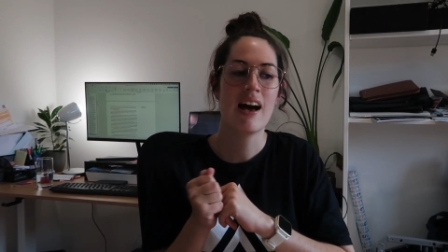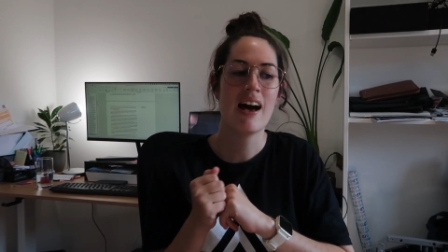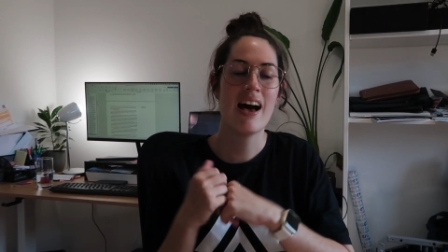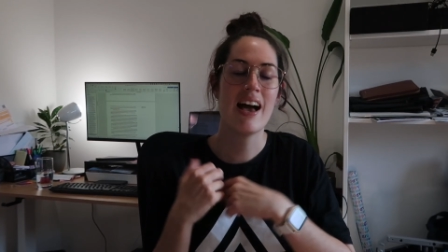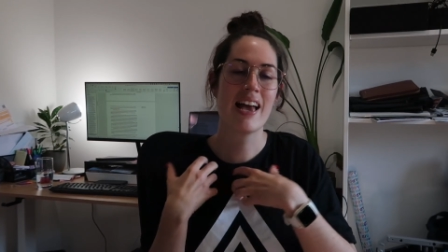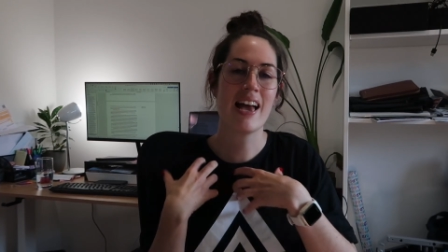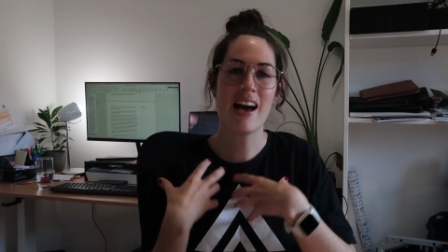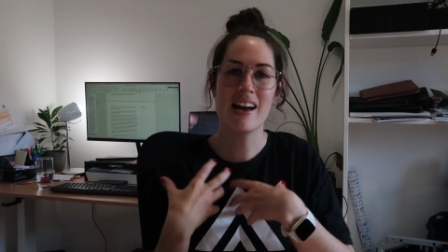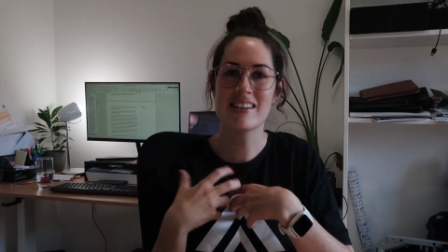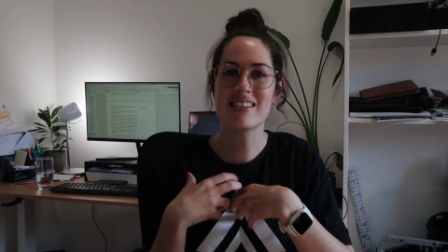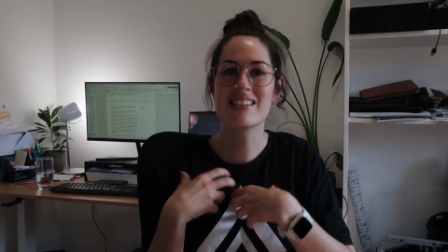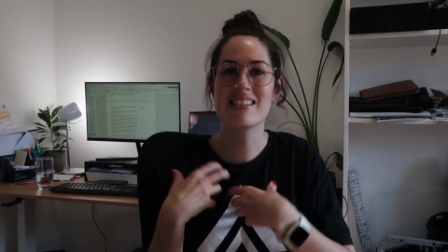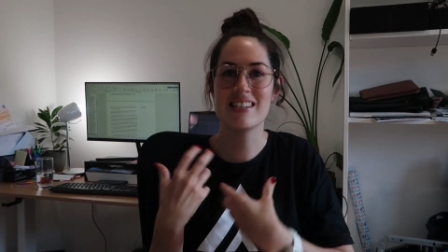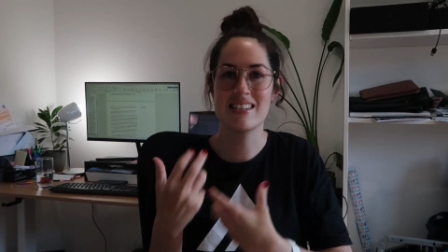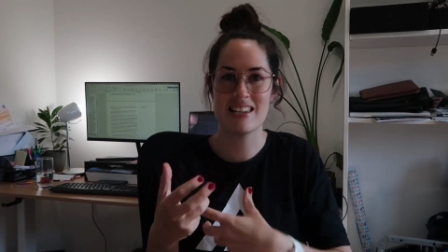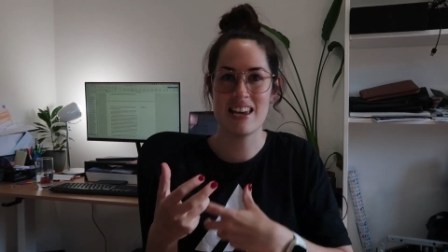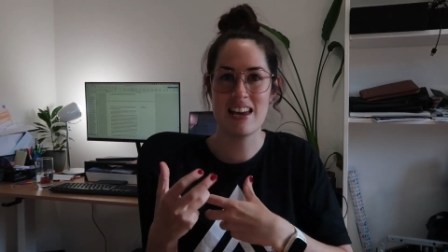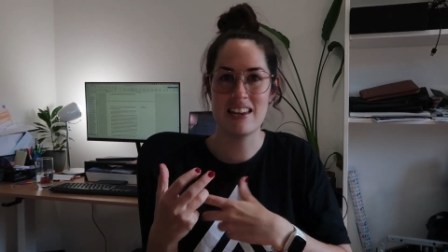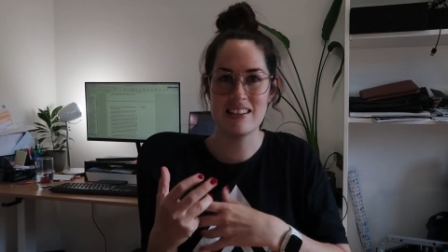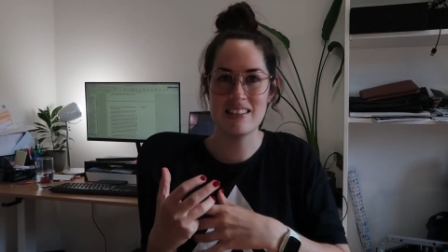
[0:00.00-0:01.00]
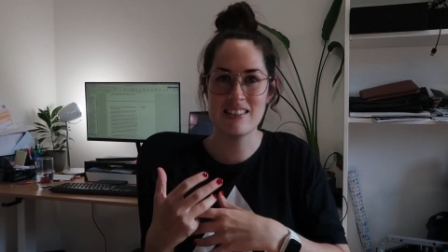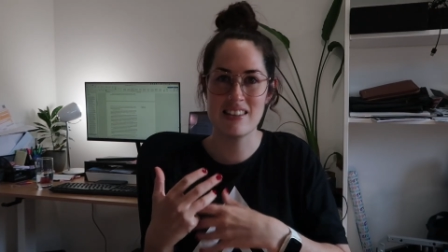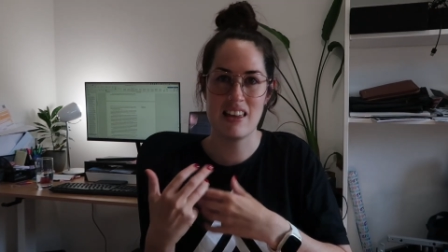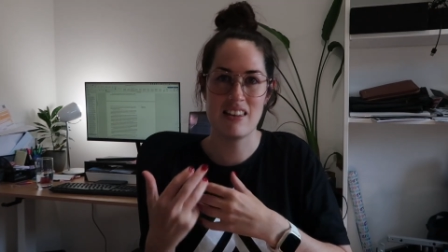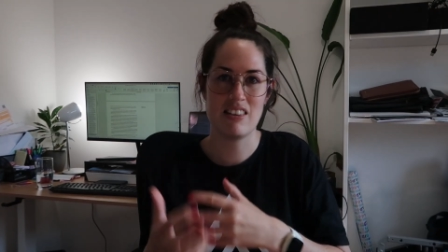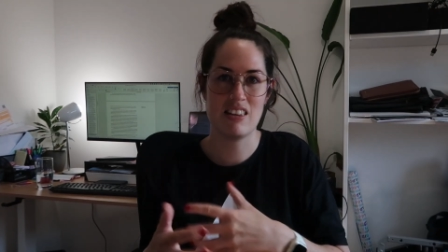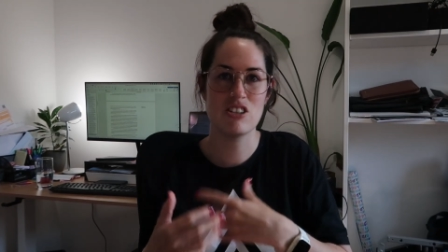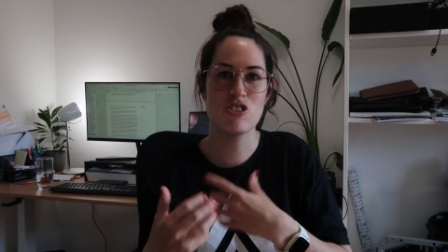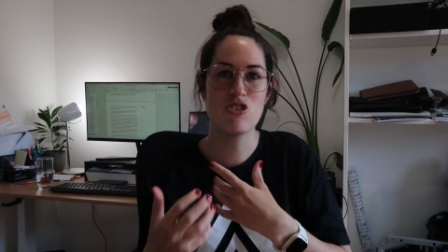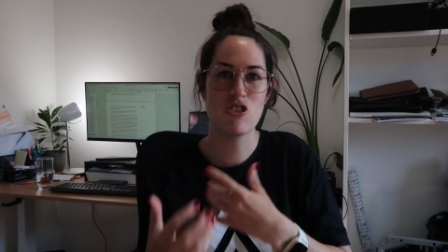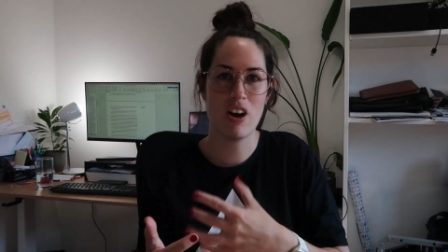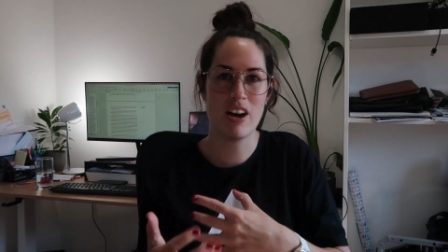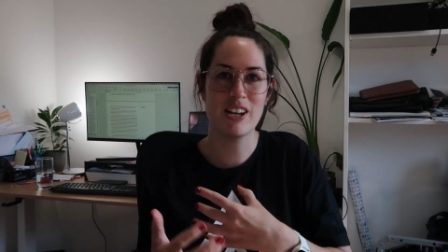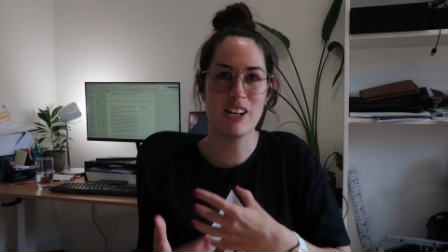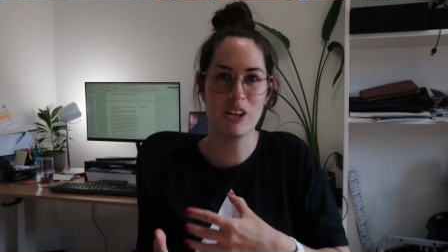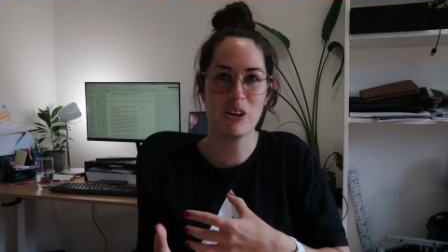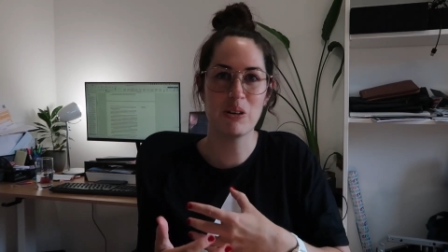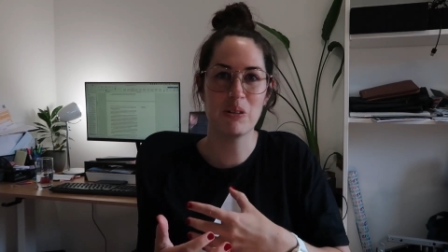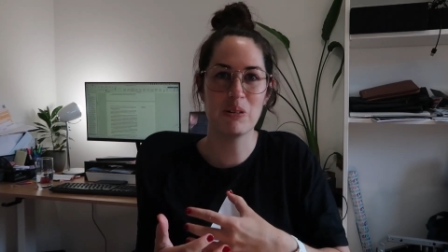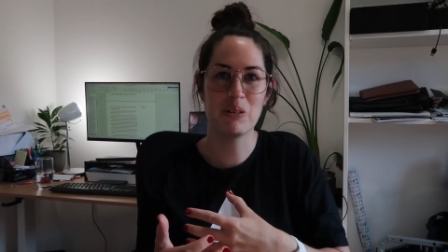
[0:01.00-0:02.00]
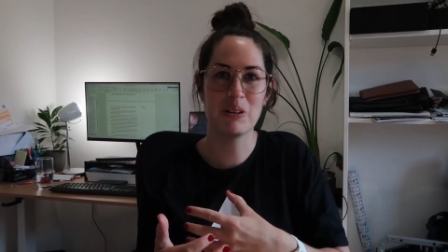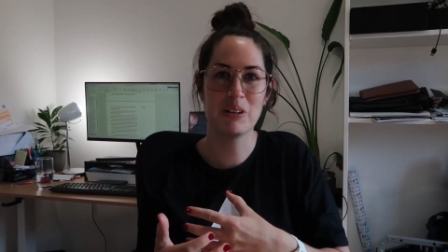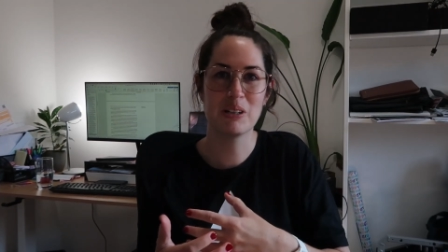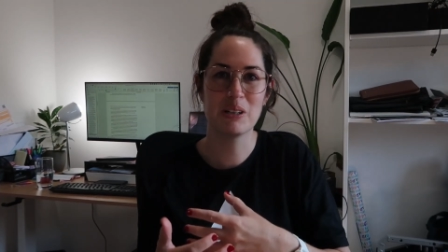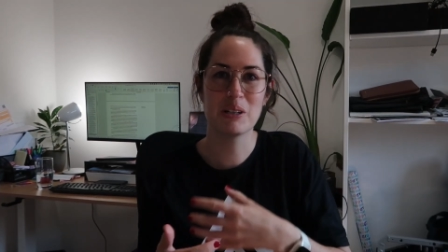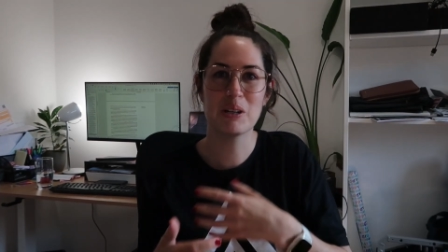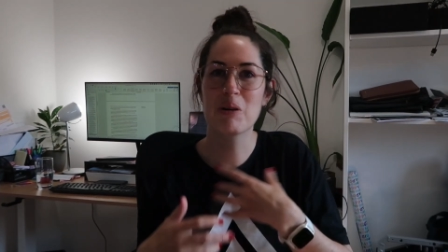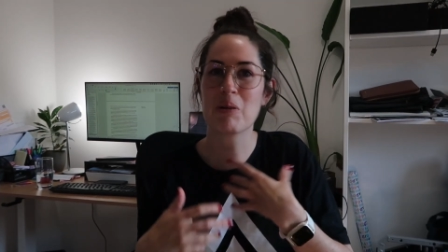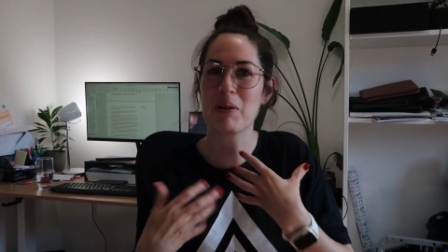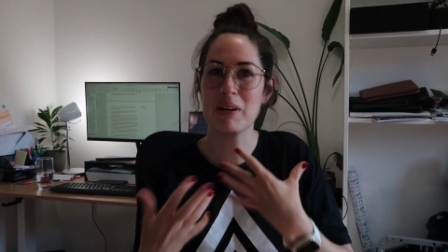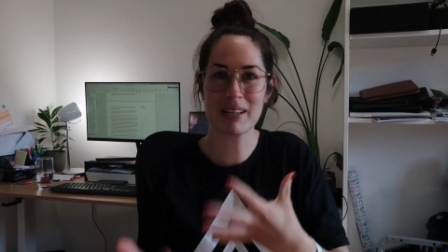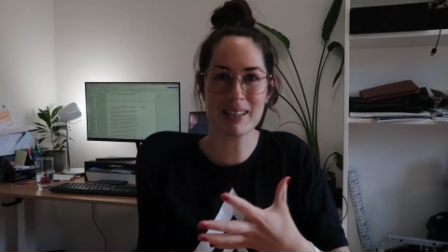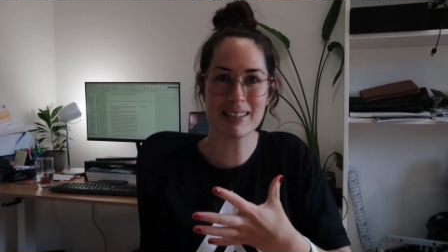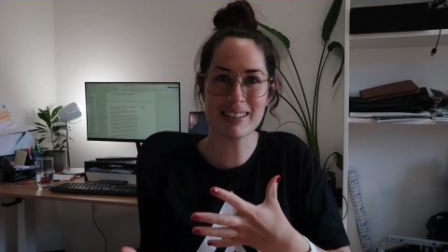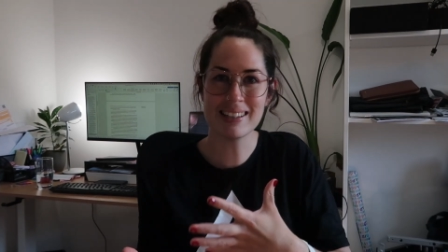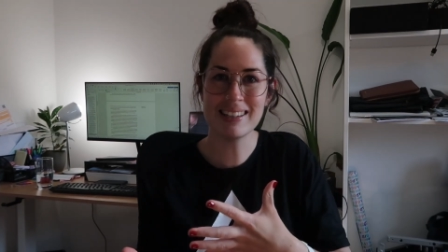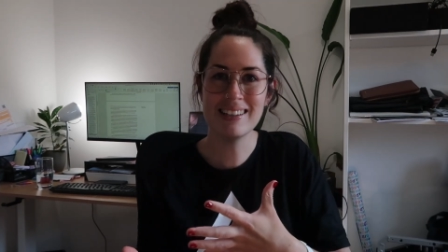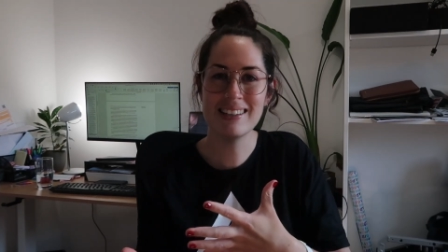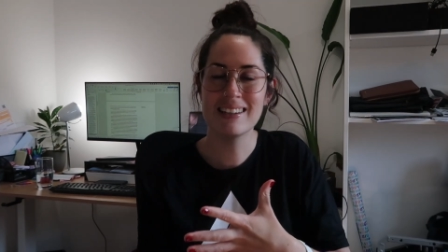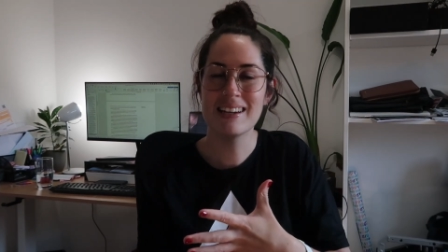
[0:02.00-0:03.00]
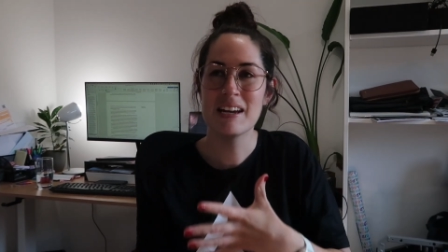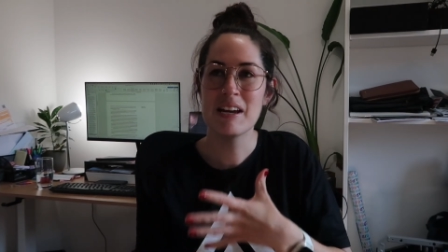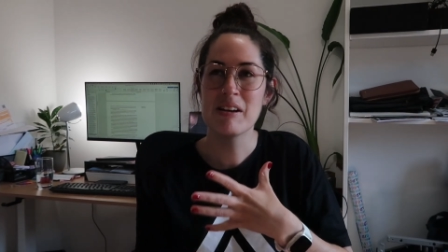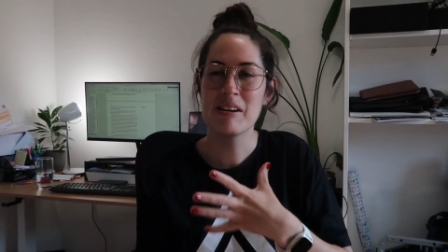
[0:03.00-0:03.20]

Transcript: I understand that they're trying to go quickly,